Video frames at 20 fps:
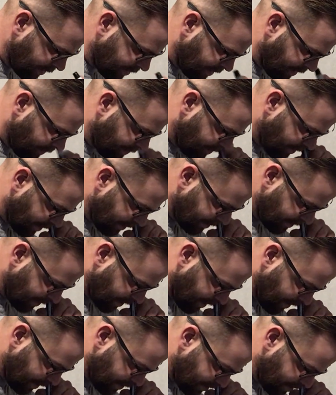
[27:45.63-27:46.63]
except as
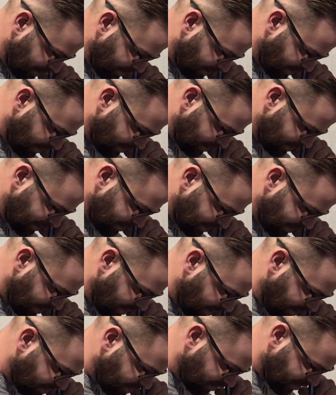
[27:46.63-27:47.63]
that shall not exceed
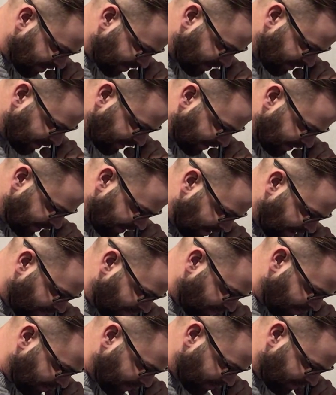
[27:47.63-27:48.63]
80% of the
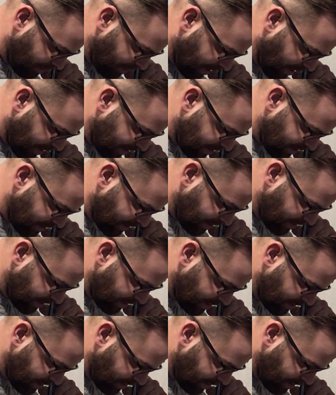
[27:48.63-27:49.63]
allowable ampacity
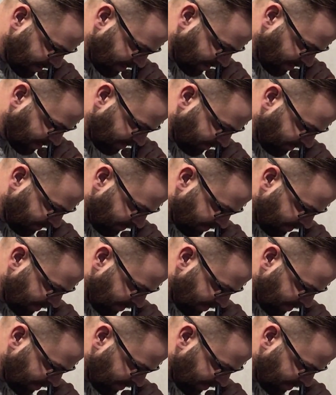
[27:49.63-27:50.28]
of